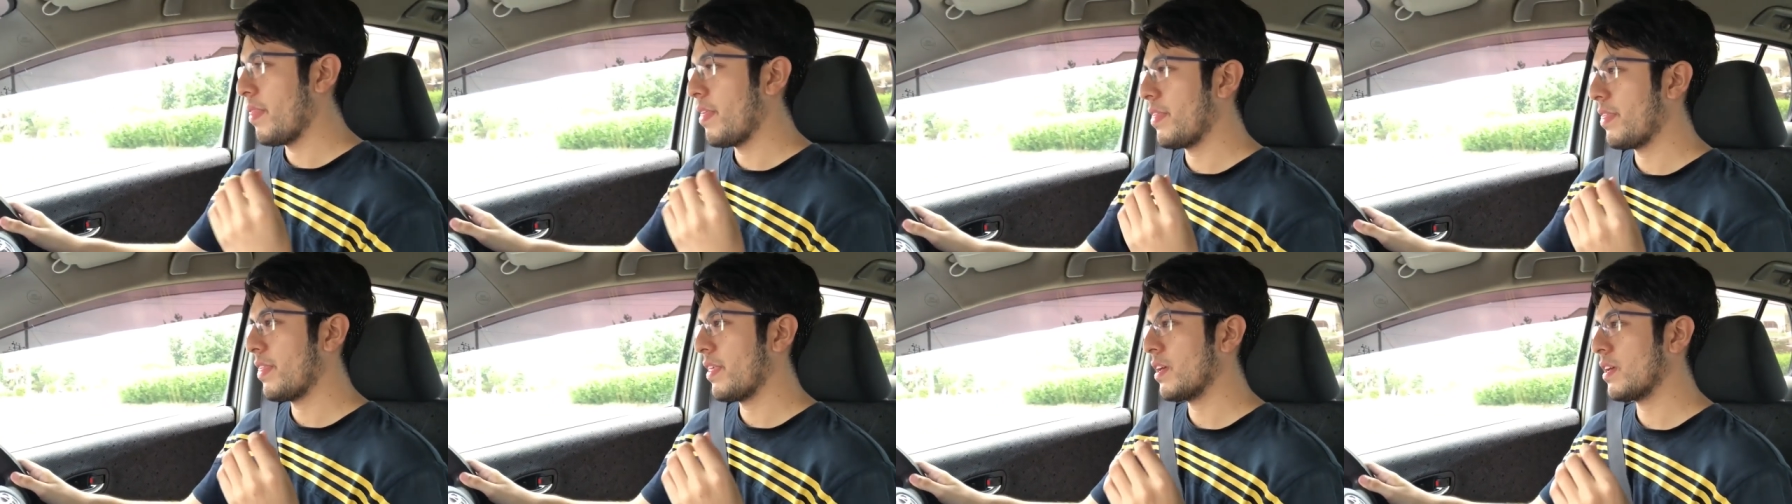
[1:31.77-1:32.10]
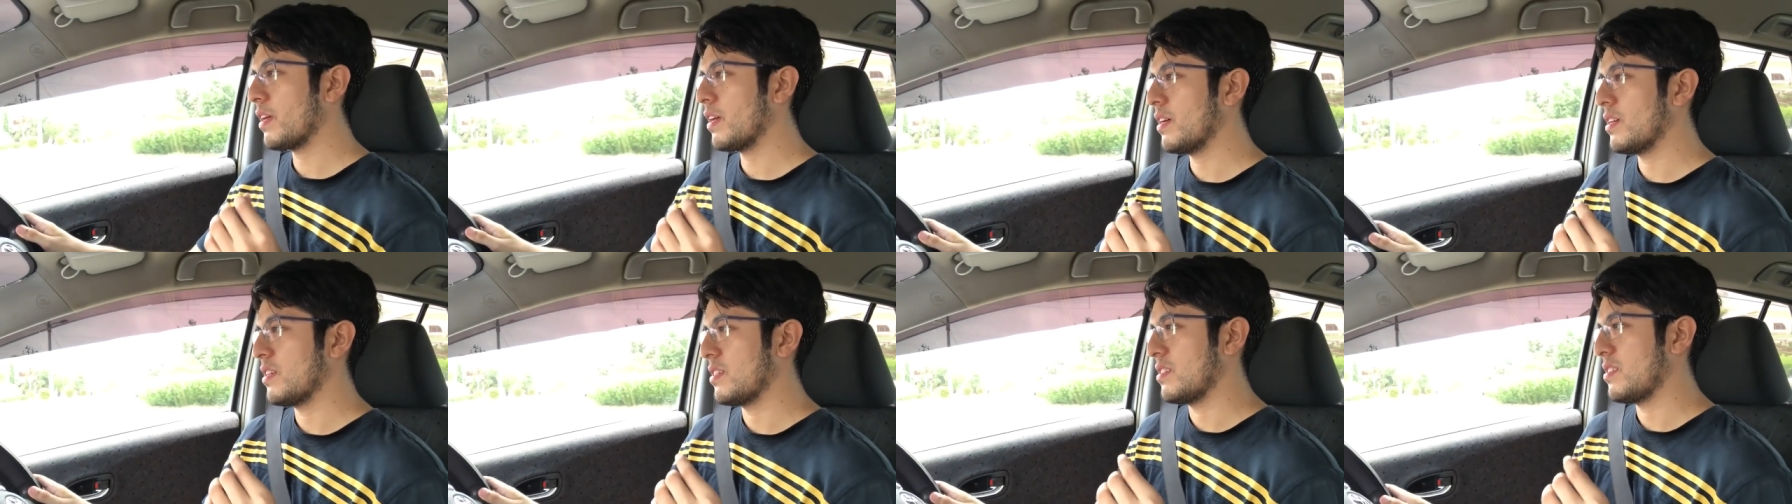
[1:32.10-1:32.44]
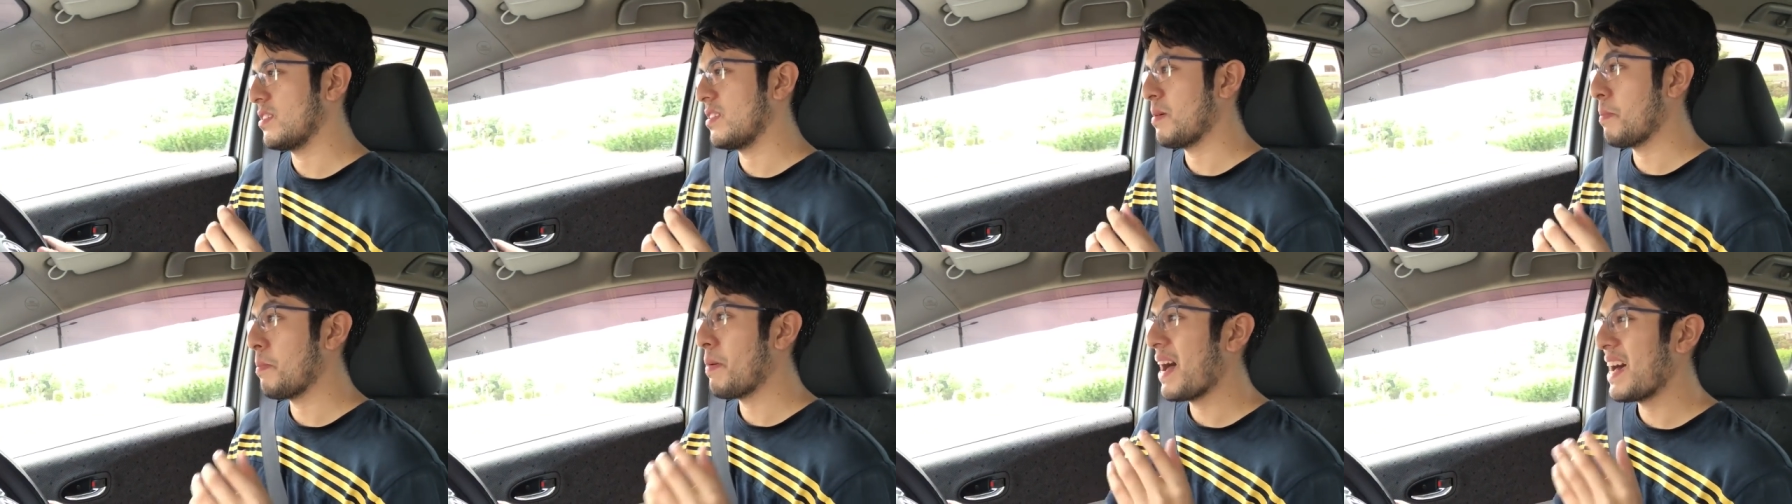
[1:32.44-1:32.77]
the thing is,
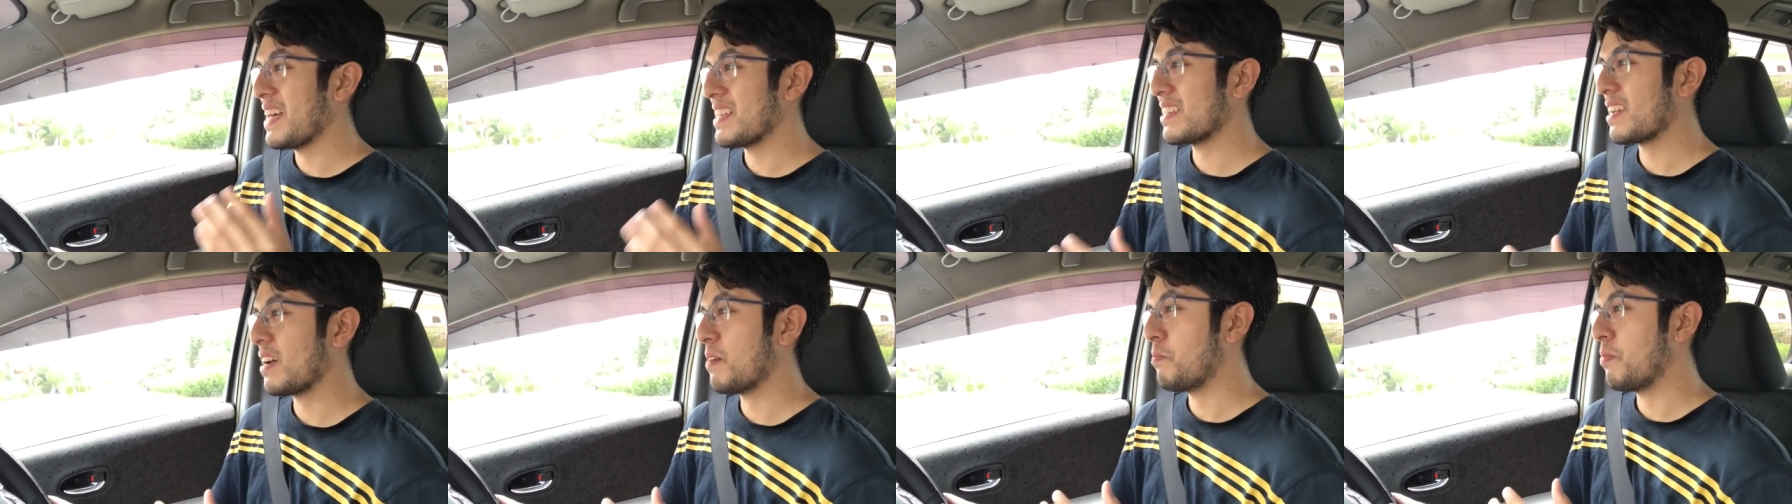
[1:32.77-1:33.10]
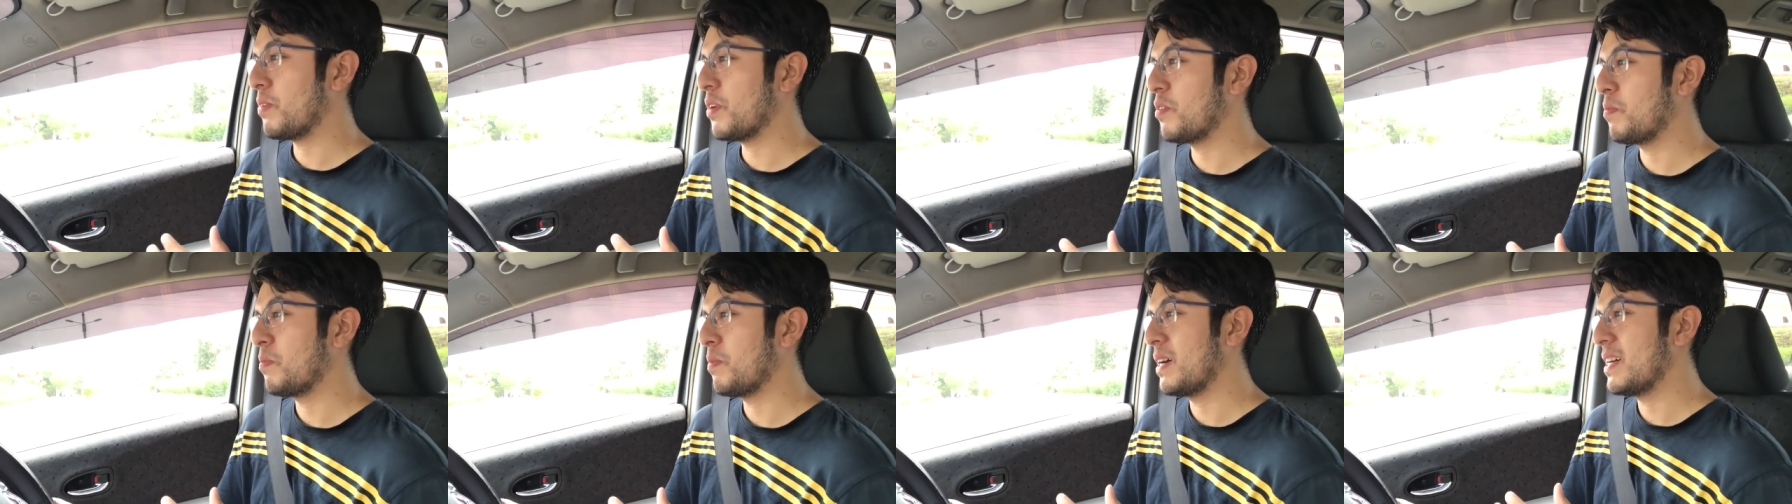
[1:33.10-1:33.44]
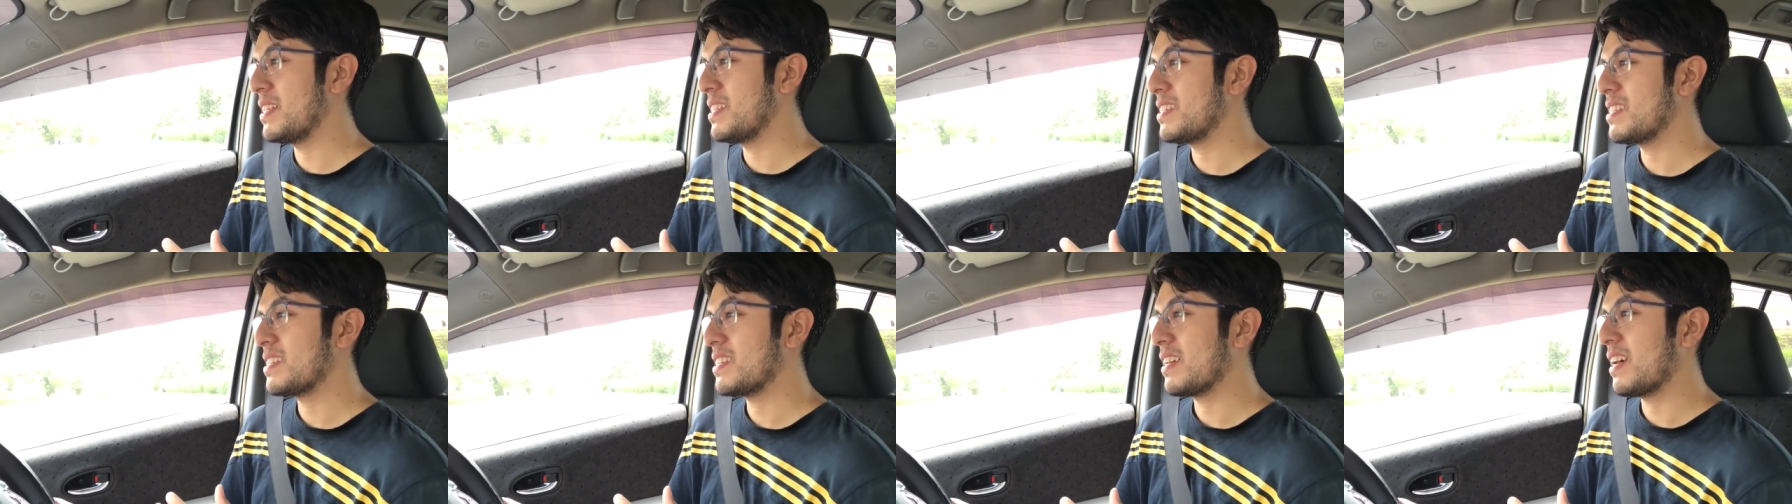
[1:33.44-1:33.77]
the past couple of
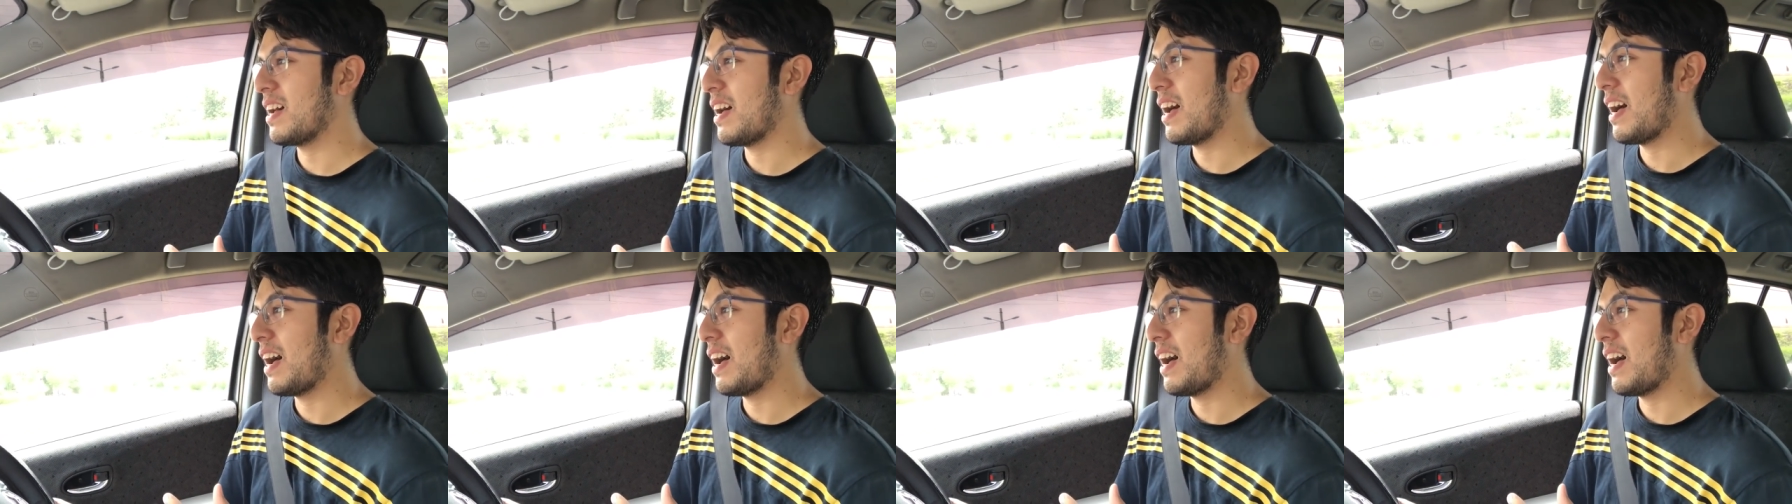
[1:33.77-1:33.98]
months,